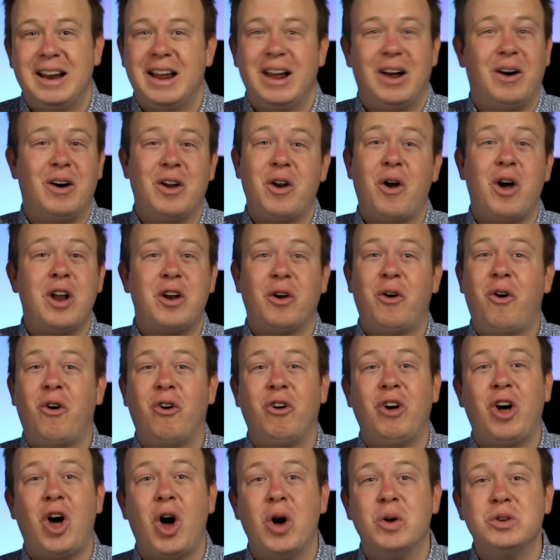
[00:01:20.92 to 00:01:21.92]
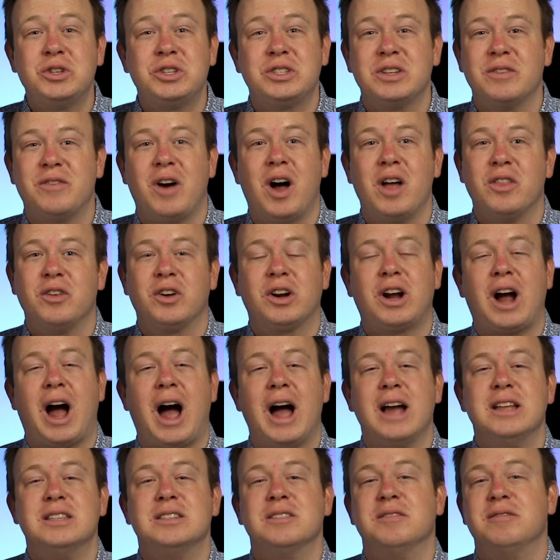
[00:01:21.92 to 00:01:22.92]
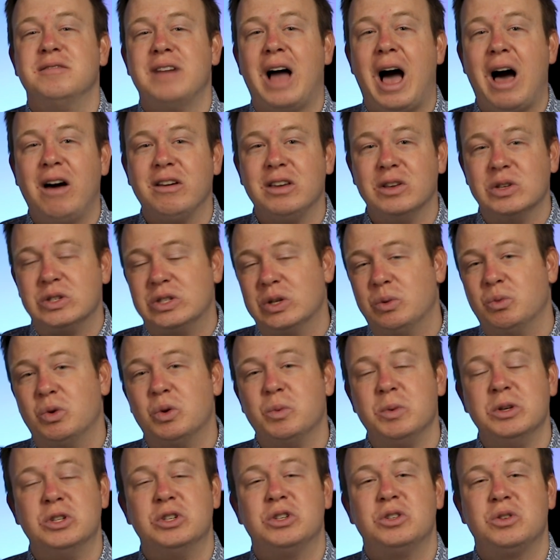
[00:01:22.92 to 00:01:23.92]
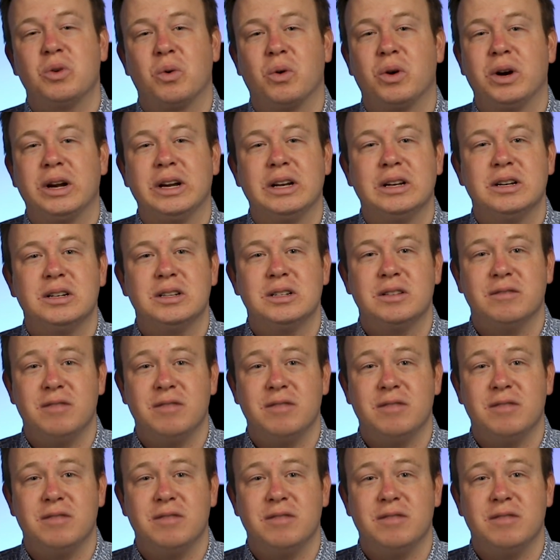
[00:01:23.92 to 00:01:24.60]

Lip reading: And a whole host of other kinds of values that we'll be storing to